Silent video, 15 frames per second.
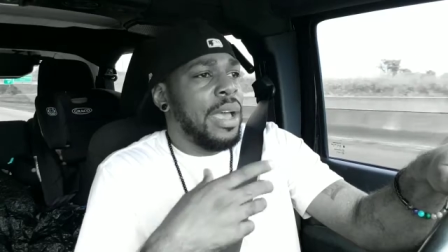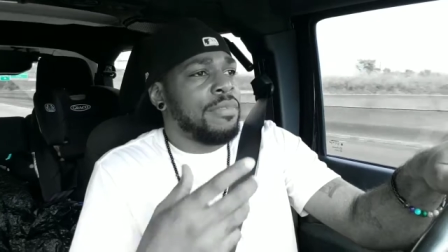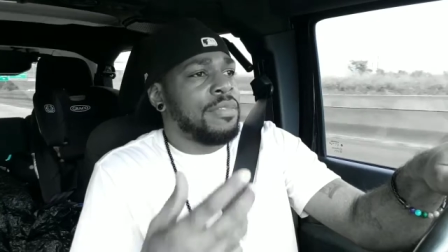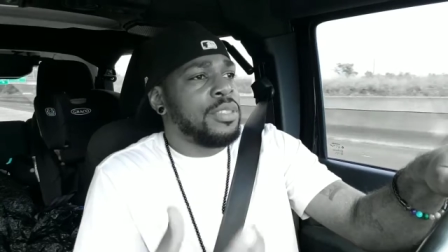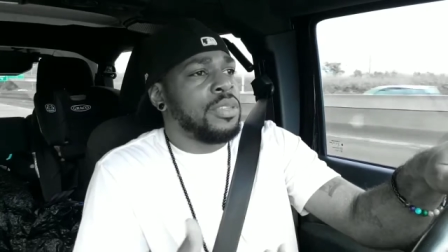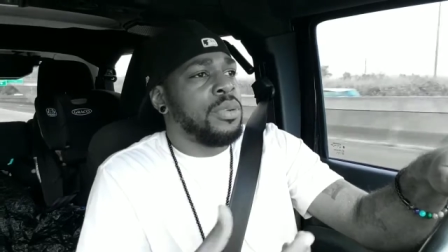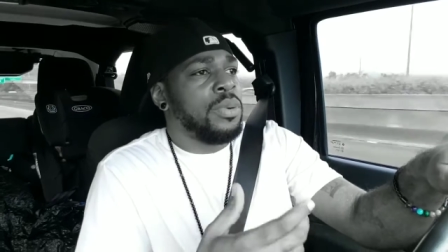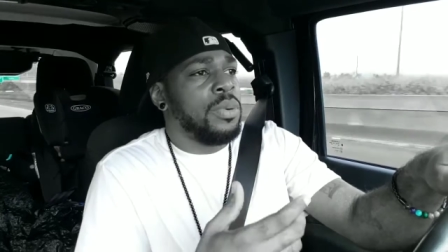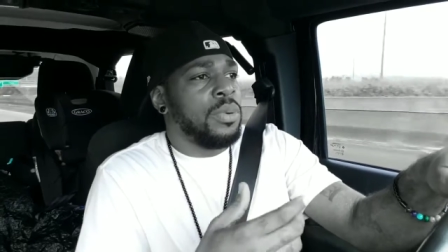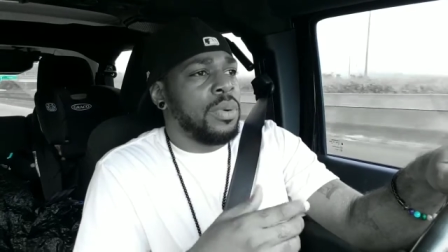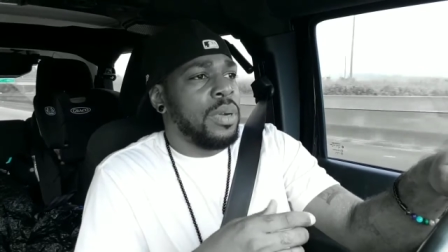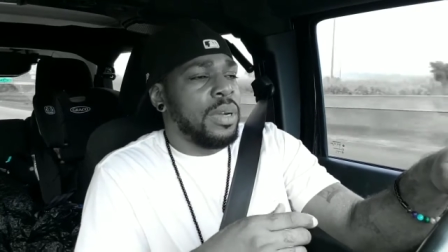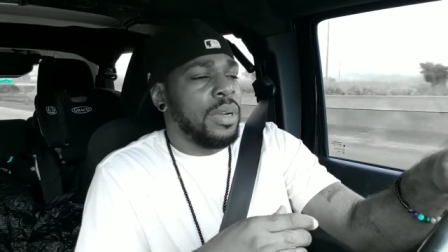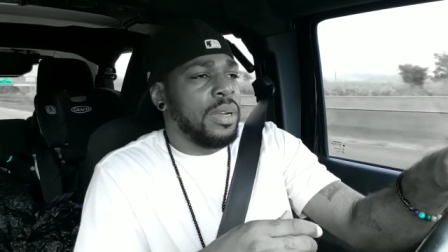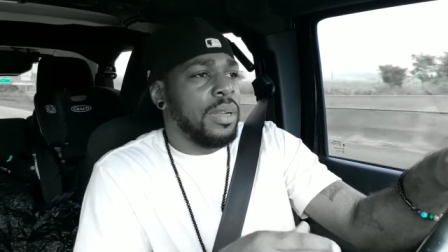have to
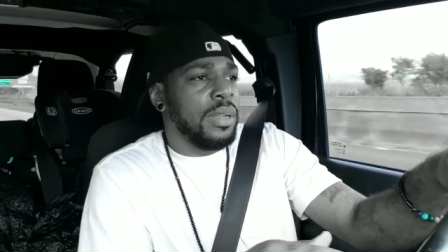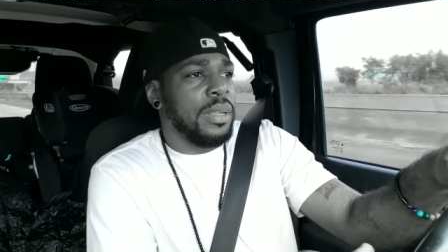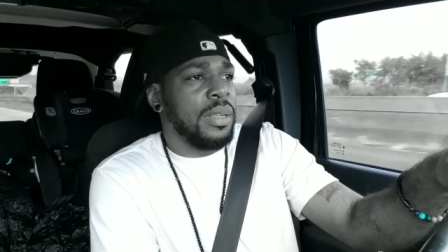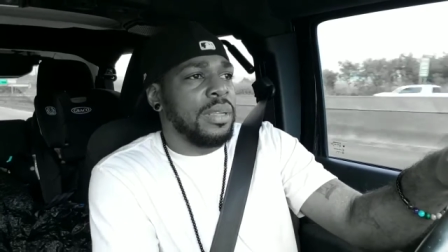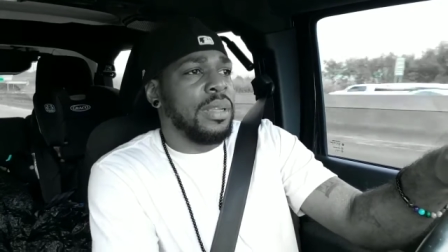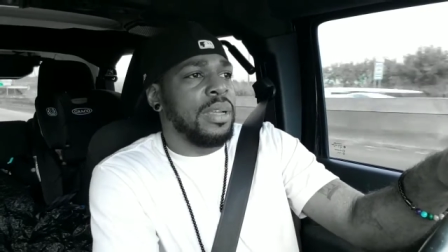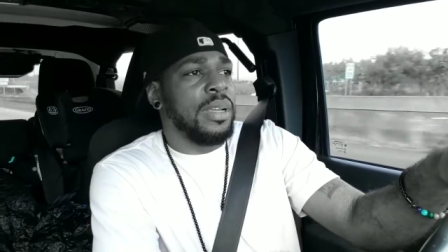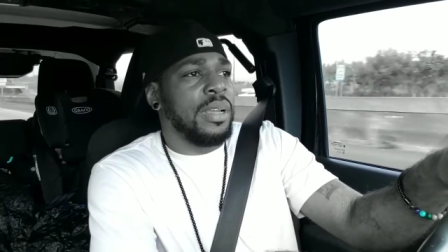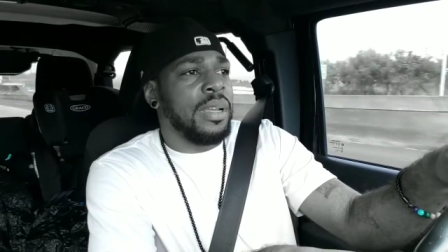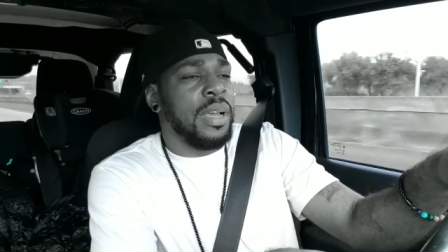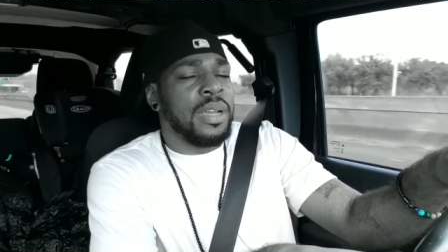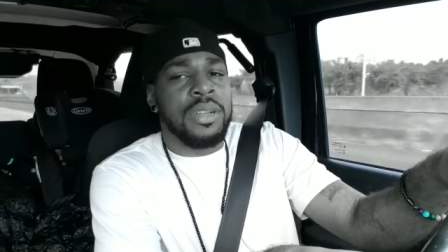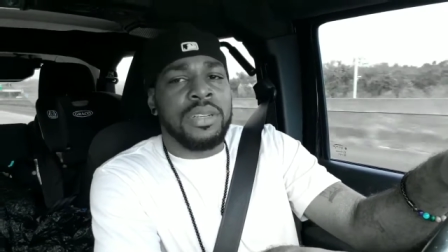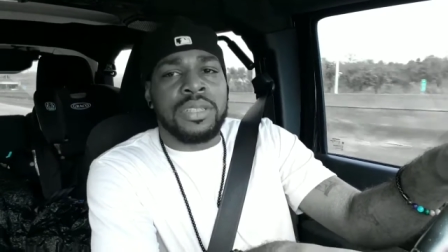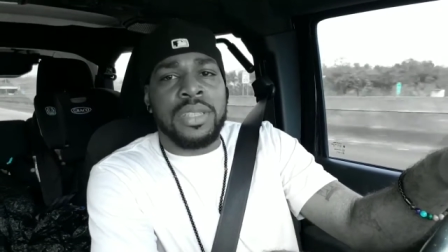
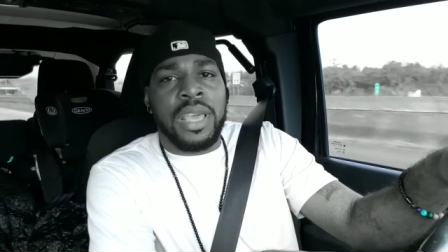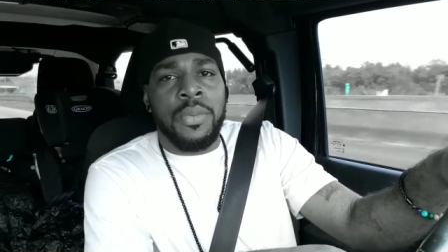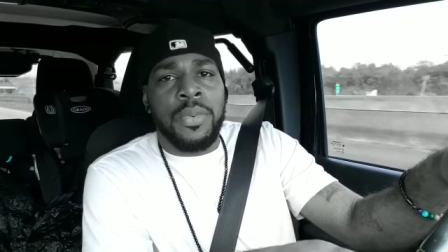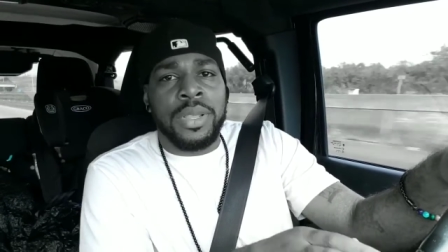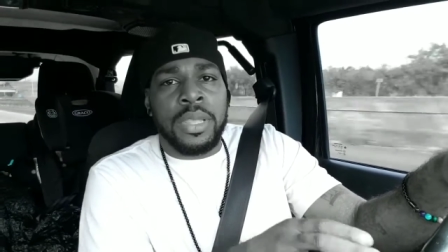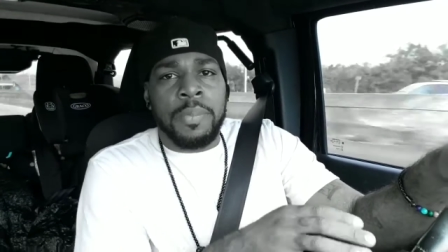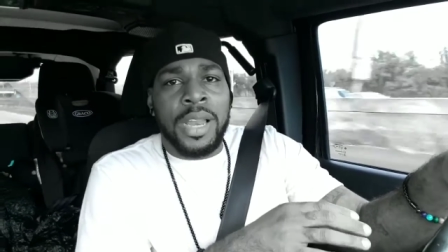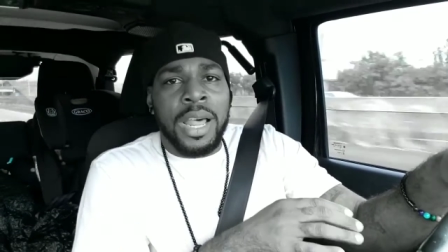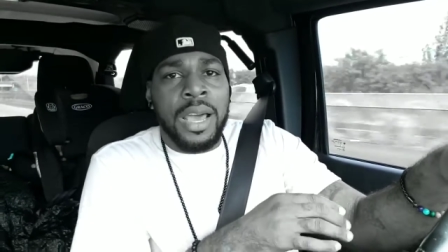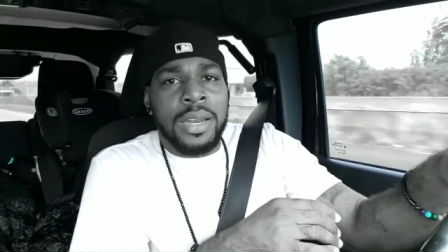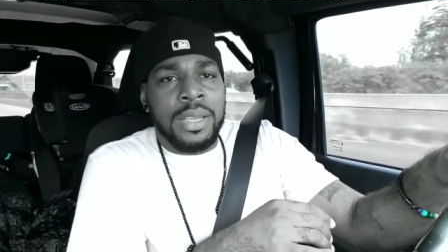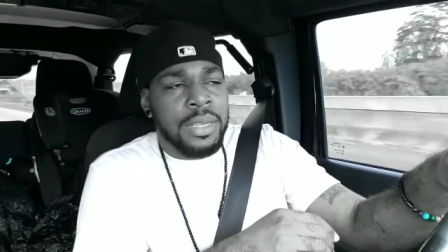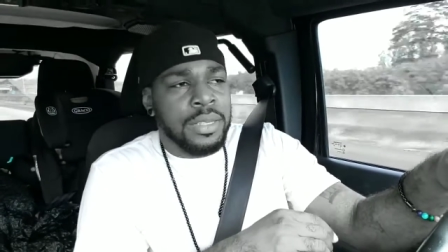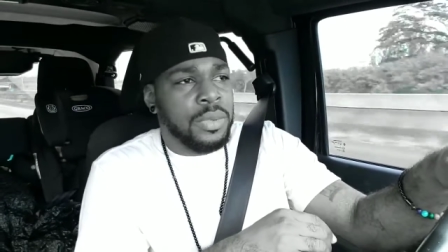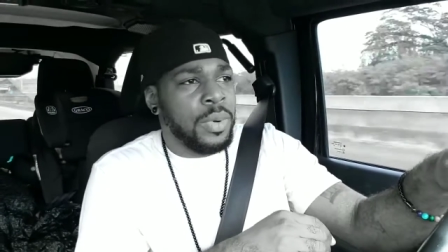understand what the plot
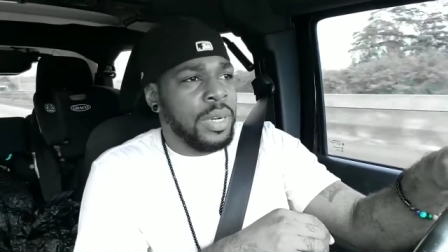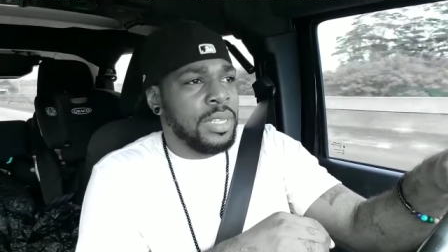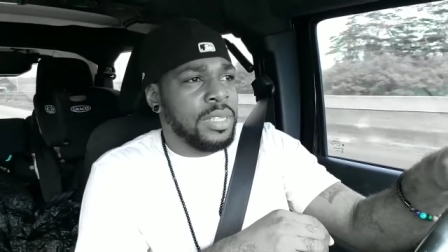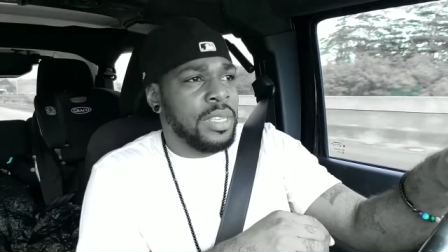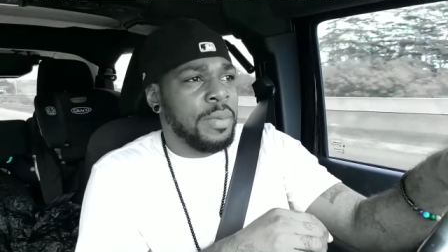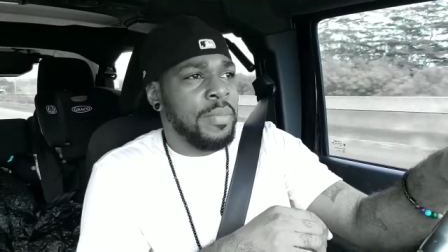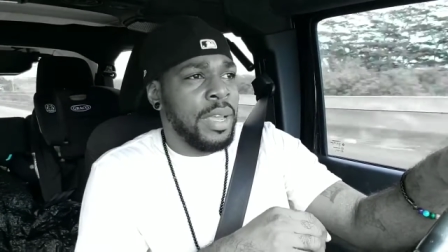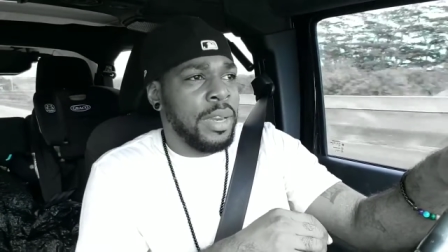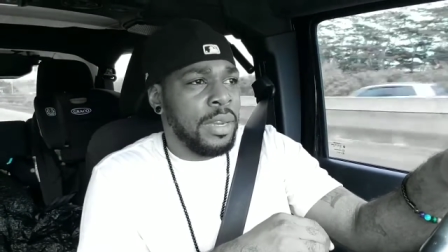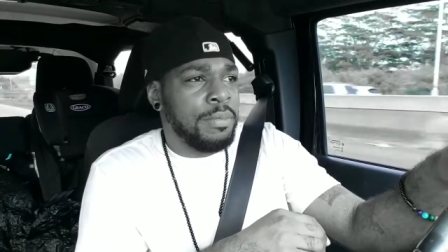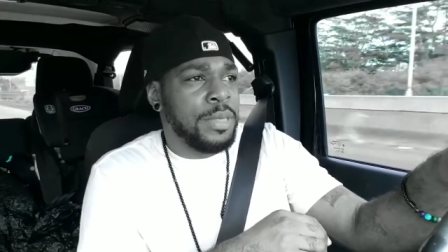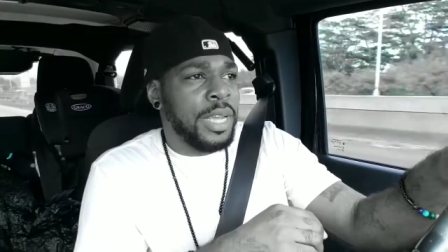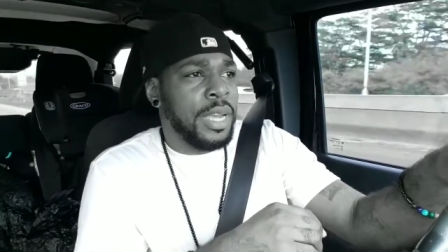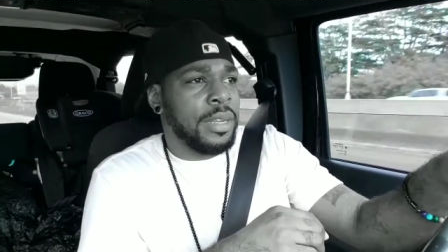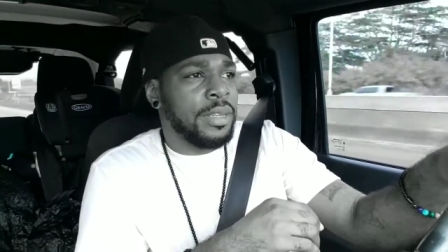is. What is the main
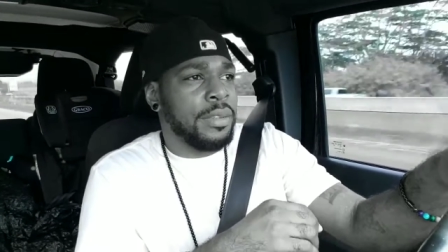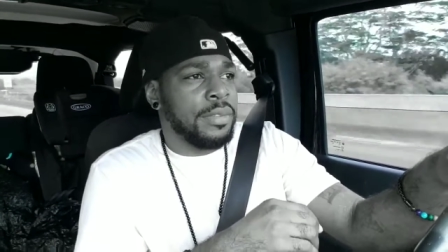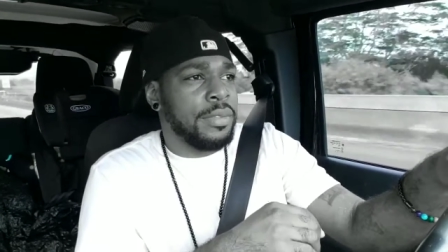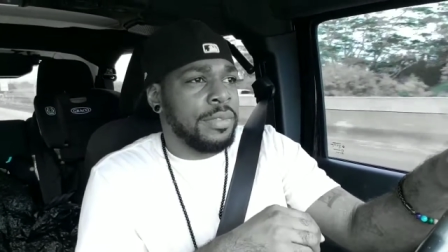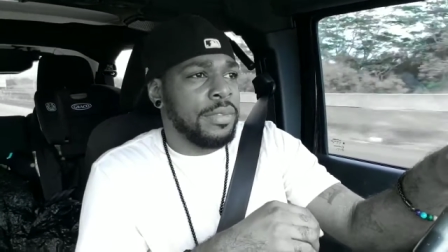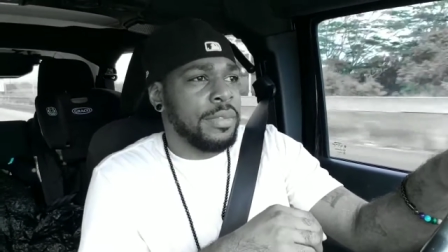objective?